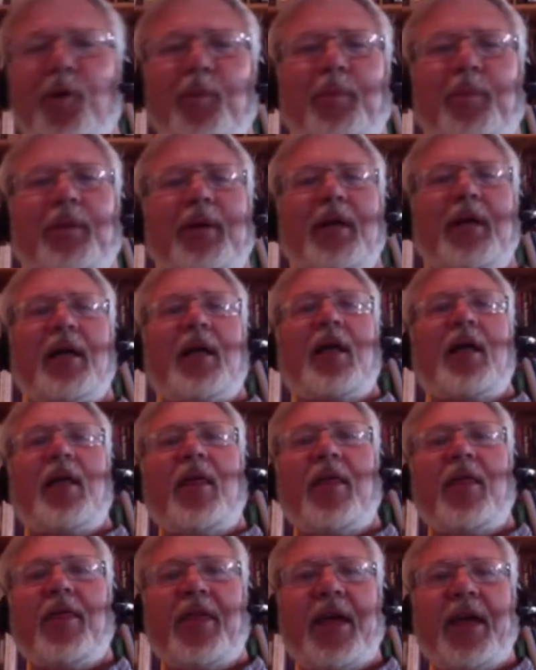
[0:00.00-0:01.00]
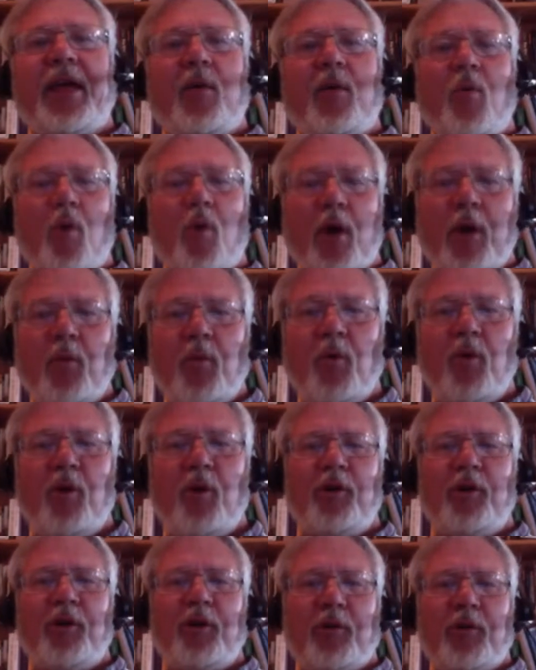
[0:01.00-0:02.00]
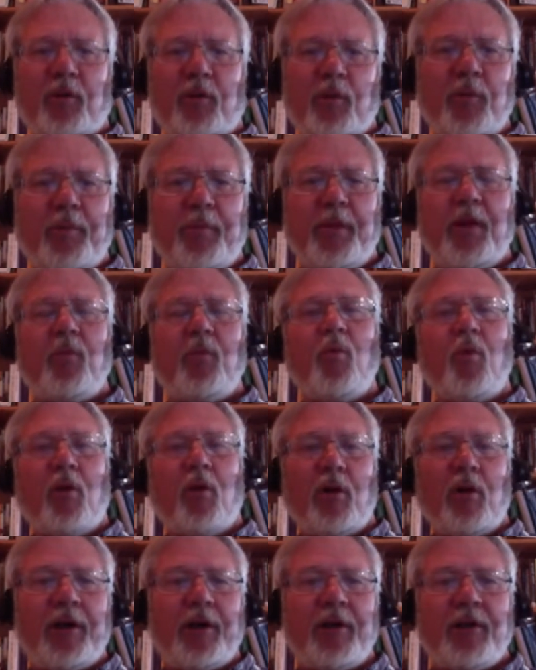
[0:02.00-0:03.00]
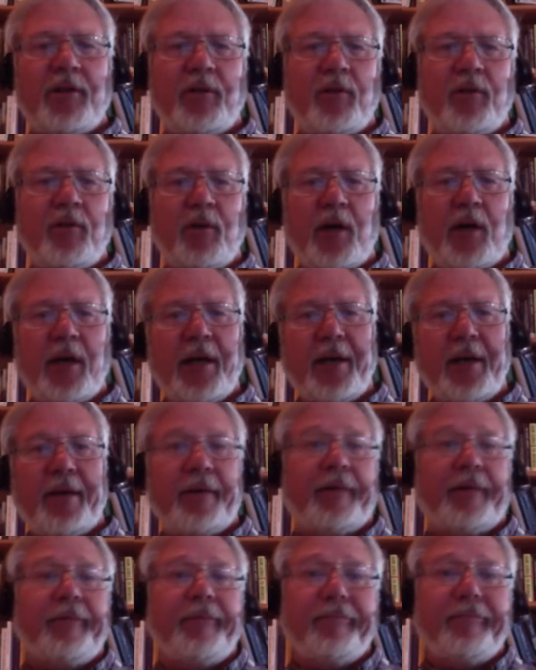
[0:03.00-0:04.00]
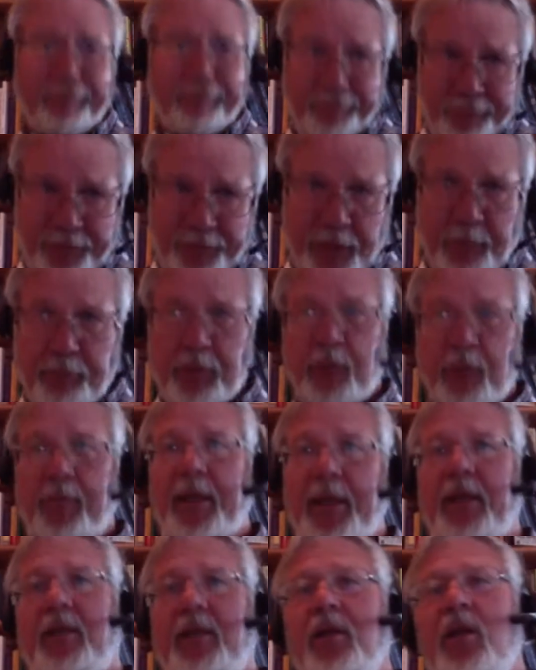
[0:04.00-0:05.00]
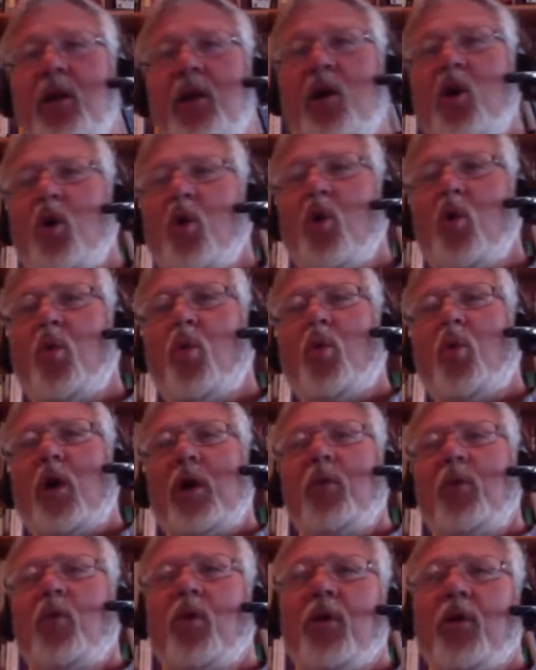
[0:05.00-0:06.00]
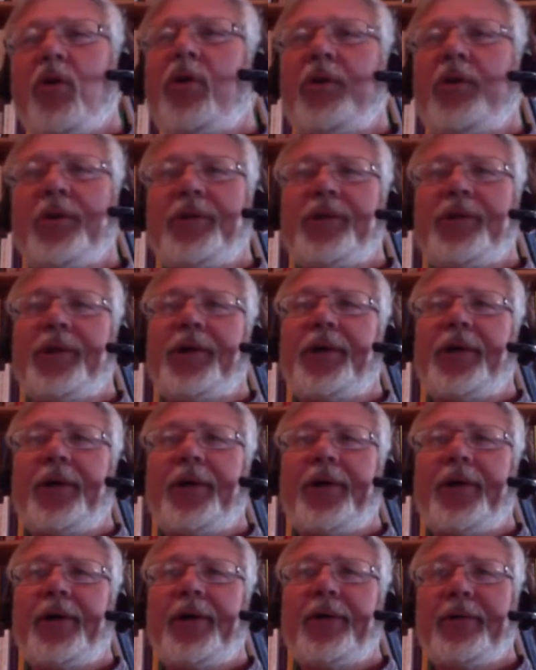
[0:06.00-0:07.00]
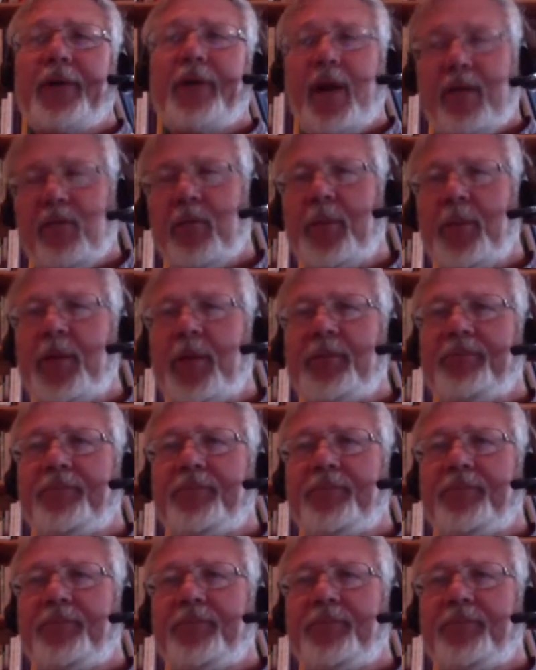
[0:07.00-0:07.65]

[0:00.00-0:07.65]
mm -hmm. the One Worlder Group that wanted to, again, implement one world uh, government